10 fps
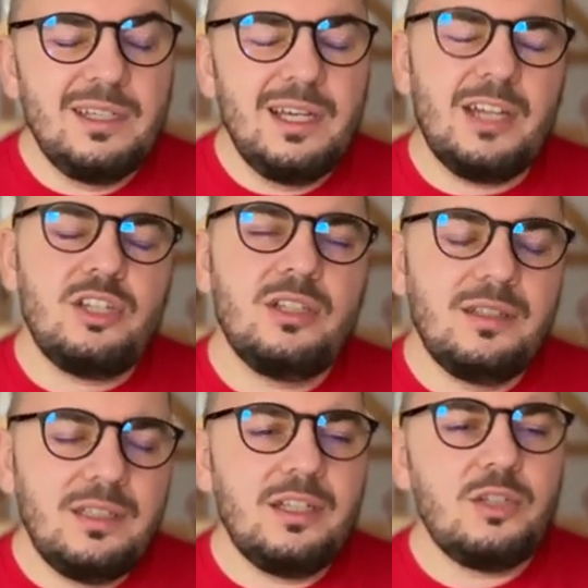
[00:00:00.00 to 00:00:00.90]
actually the
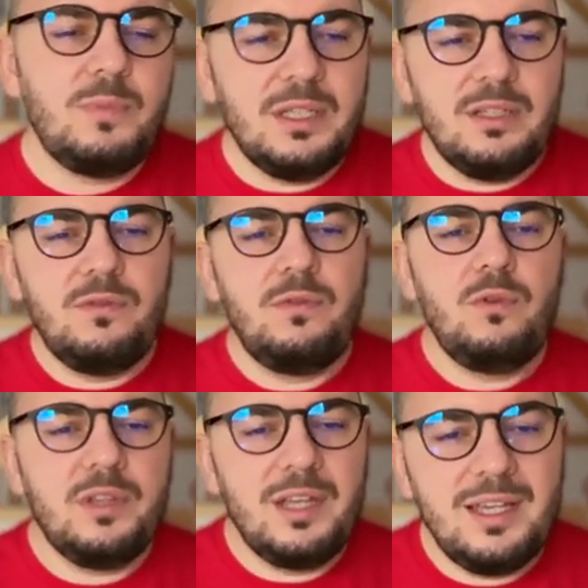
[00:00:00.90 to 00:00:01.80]
detach button
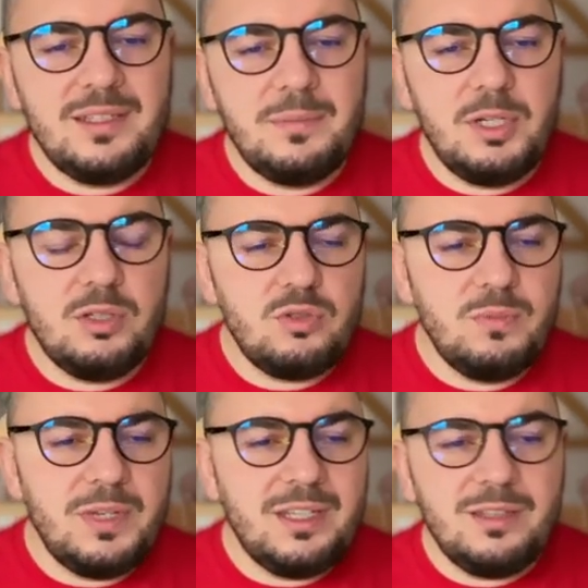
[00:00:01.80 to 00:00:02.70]
for the has and belongs to
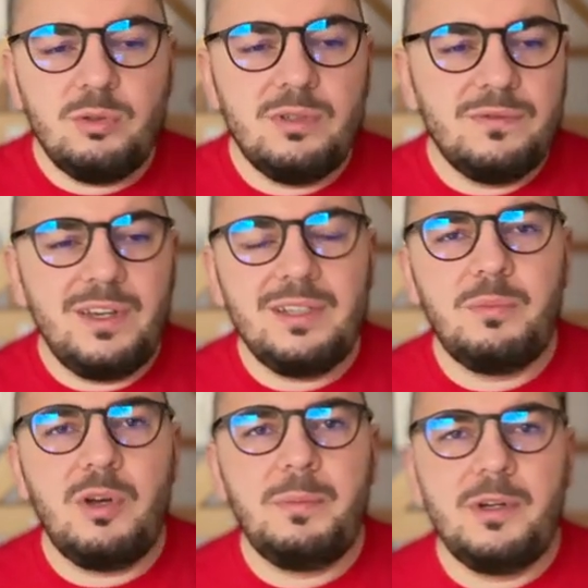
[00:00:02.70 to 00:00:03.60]
main. It couldn't find the
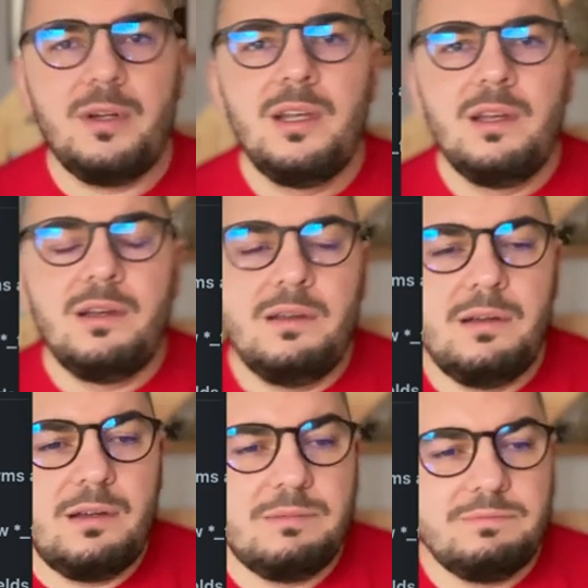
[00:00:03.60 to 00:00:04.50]
proper
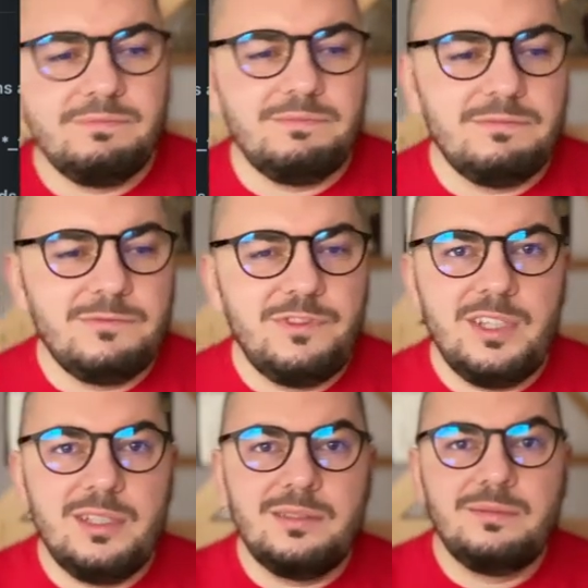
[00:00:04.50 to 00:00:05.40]

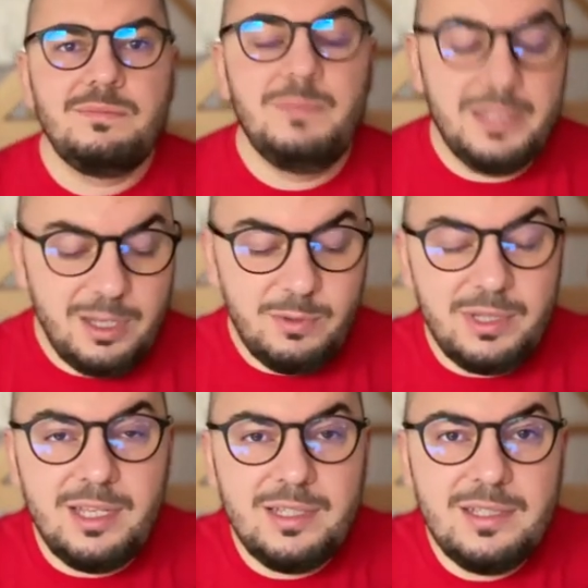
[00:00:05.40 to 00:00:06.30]
field, but now it
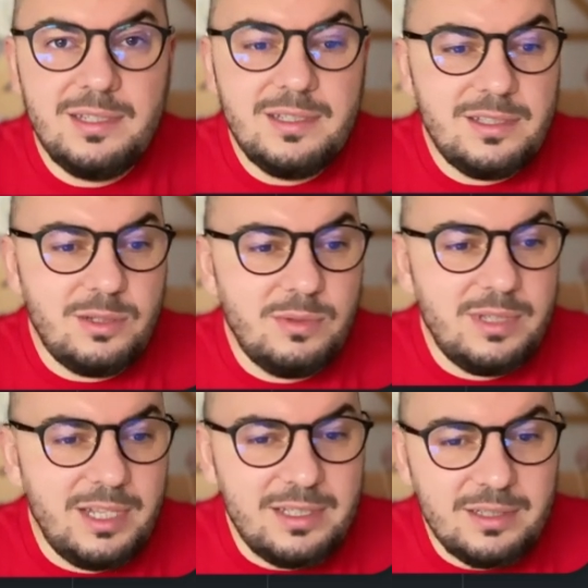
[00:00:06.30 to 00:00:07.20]
does. So
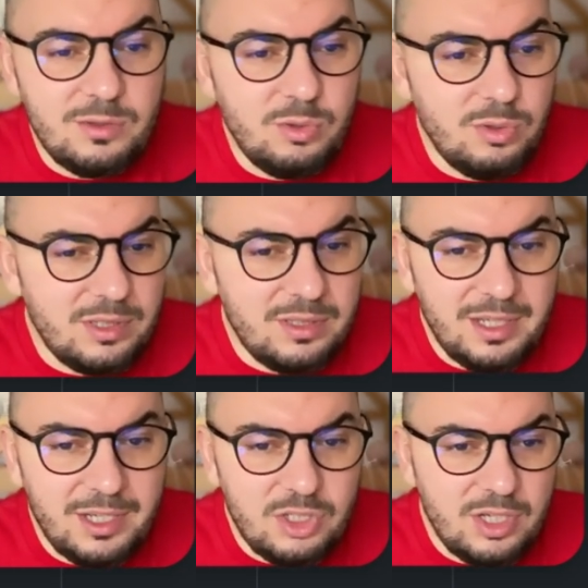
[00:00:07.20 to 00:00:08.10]
that's a cool
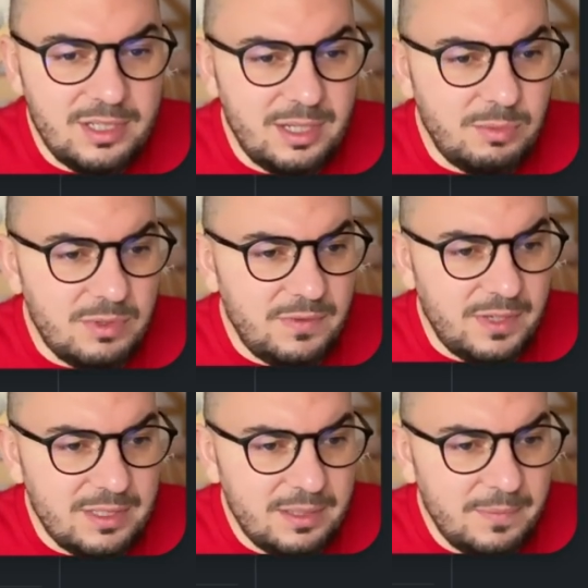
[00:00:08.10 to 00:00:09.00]
little edge case that was
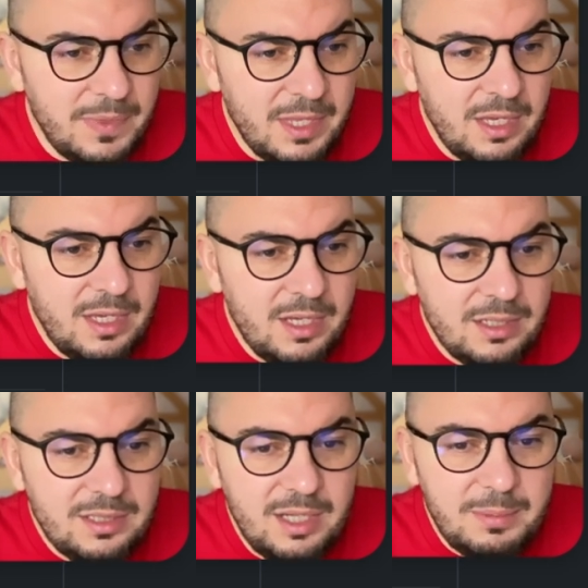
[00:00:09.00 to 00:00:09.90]
fixed.
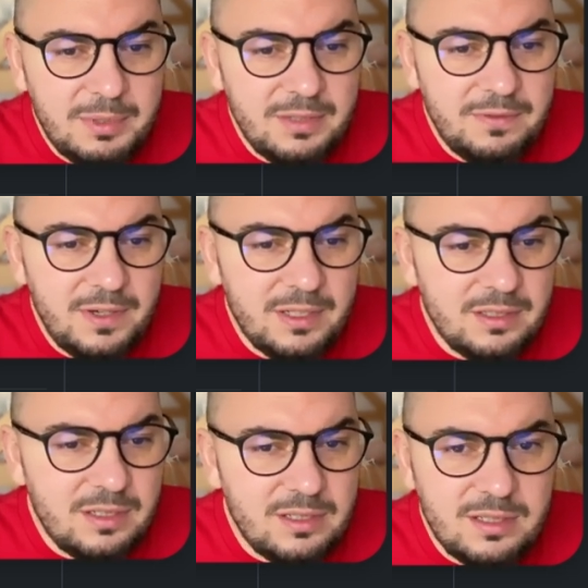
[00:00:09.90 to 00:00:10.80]
Double defined
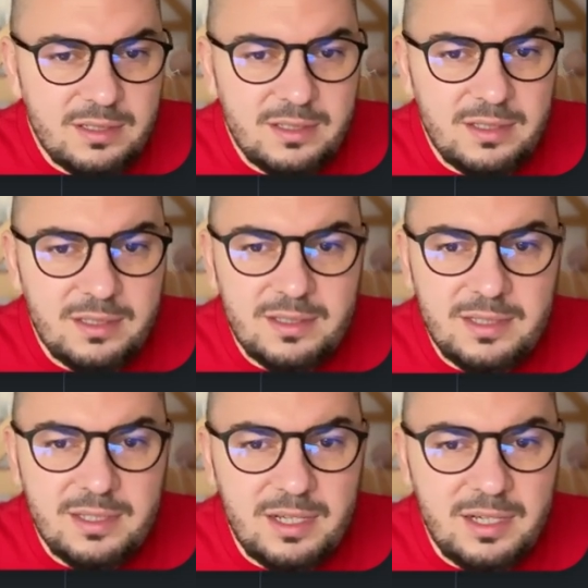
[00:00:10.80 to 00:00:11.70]
constants in
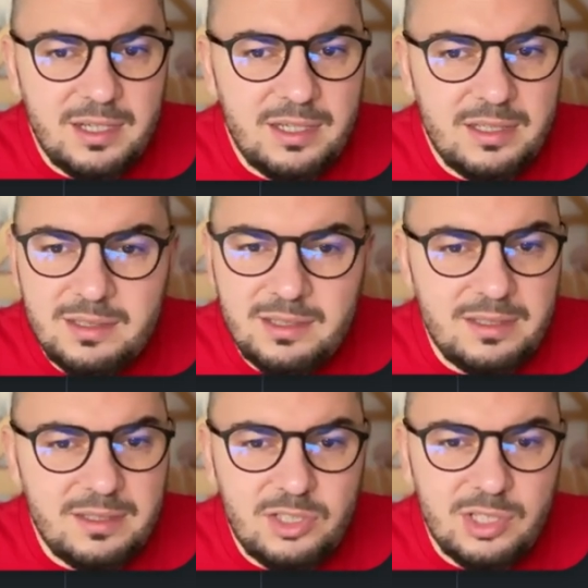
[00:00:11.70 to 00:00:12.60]
CI.
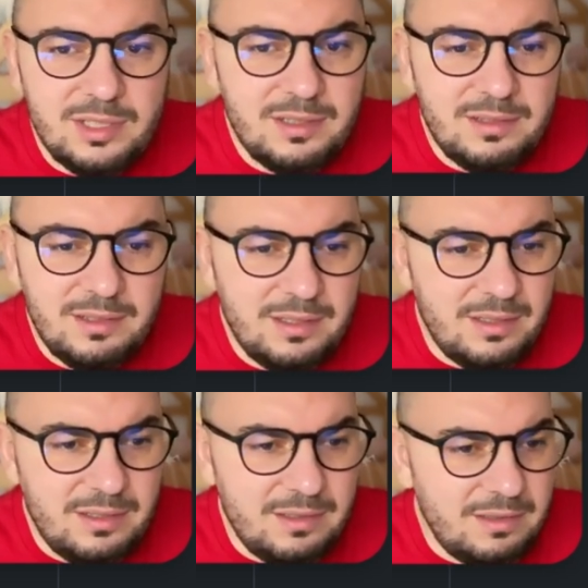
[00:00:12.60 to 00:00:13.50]
This is just a